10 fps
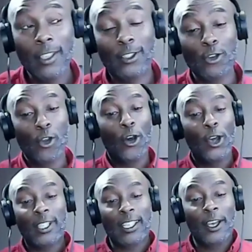So,
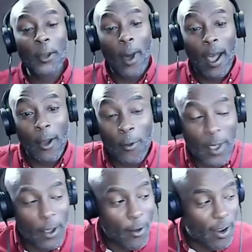Rose, I tell you what,
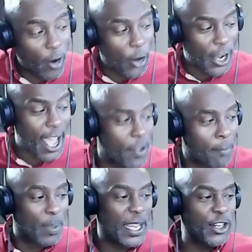we're all going to have
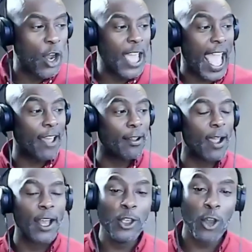a big night out,
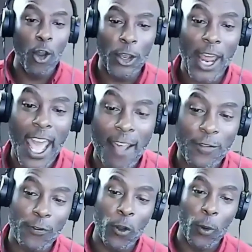and you're going to
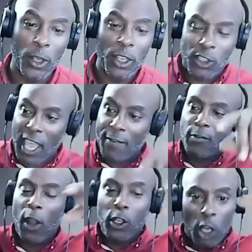have we're going to just
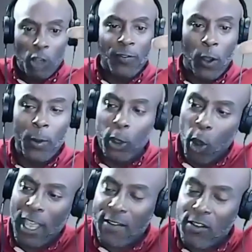gather around John Travolta. We're going
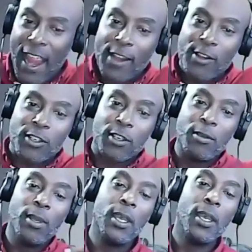to all gather around you.